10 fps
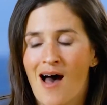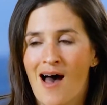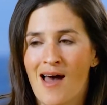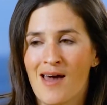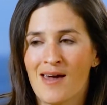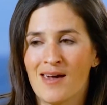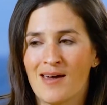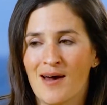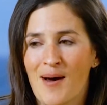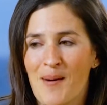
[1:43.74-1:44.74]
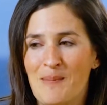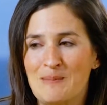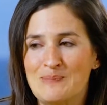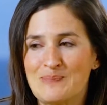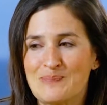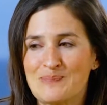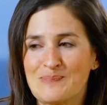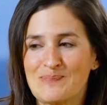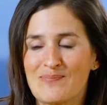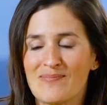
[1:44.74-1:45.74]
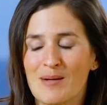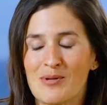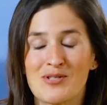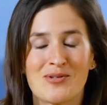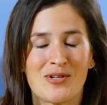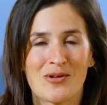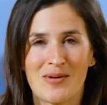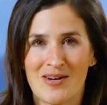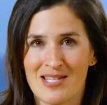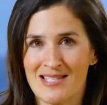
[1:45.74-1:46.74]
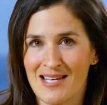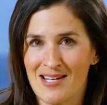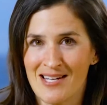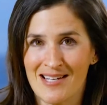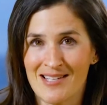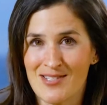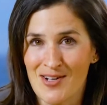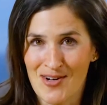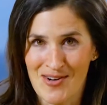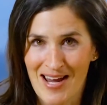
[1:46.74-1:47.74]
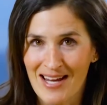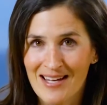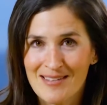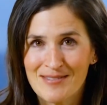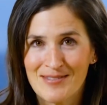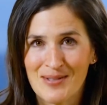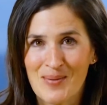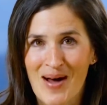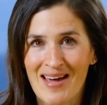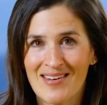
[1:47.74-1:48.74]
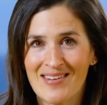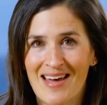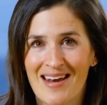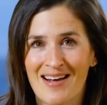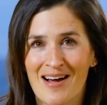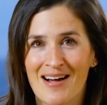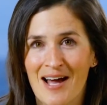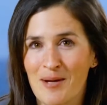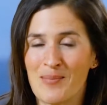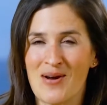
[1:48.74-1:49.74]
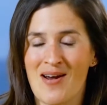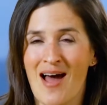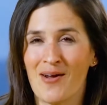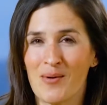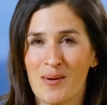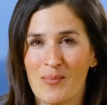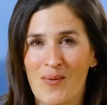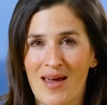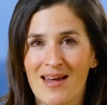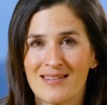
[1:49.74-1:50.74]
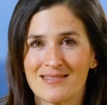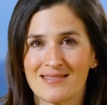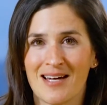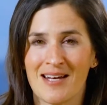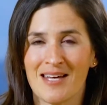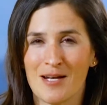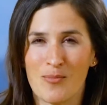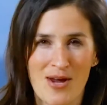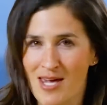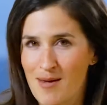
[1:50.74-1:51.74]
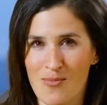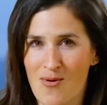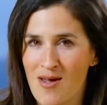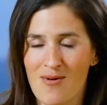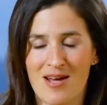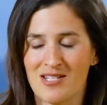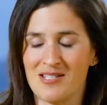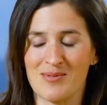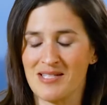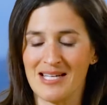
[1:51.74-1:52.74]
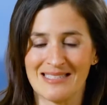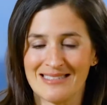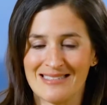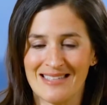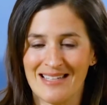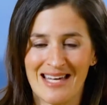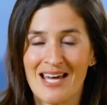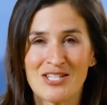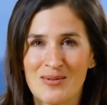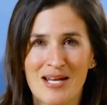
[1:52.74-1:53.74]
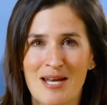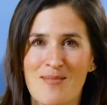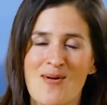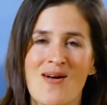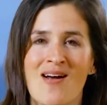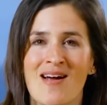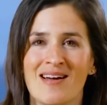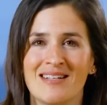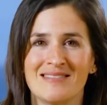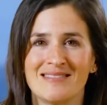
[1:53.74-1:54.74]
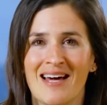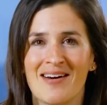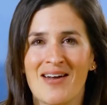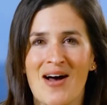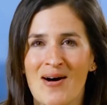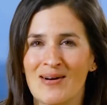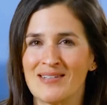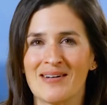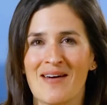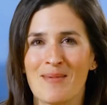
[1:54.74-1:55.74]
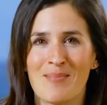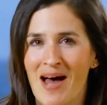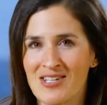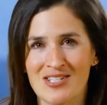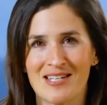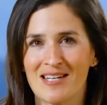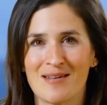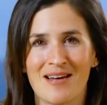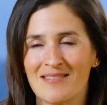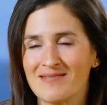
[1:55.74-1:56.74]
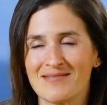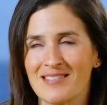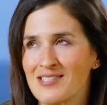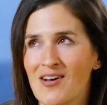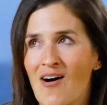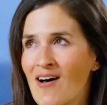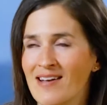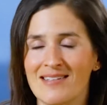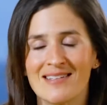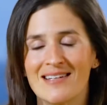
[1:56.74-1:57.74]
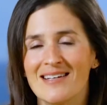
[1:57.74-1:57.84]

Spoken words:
I pursued a career in singing and songwriting for a while, and I got kind of burnt out at one point, kind of hit a breaking point where I just was like, I can't do it anymore. I don't know. I don't have my passion, it's gone.